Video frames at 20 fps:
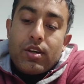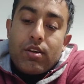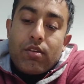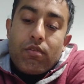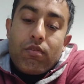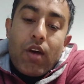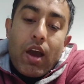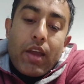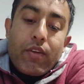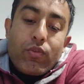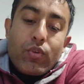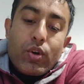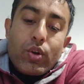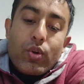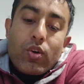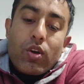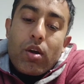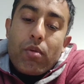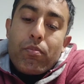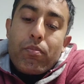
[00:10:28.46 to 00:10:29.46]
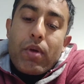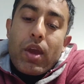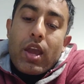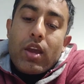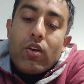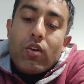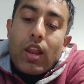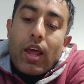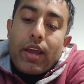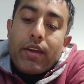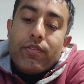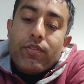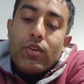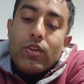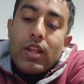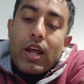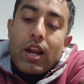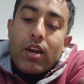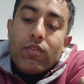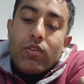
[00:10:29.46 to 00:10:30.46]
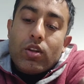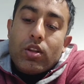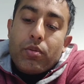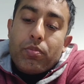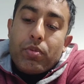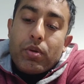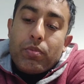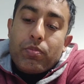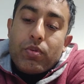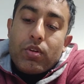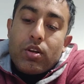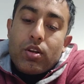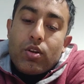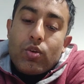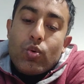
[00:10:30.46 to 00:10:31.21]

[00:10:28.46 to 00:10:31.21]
Why would you compare your life with that of other people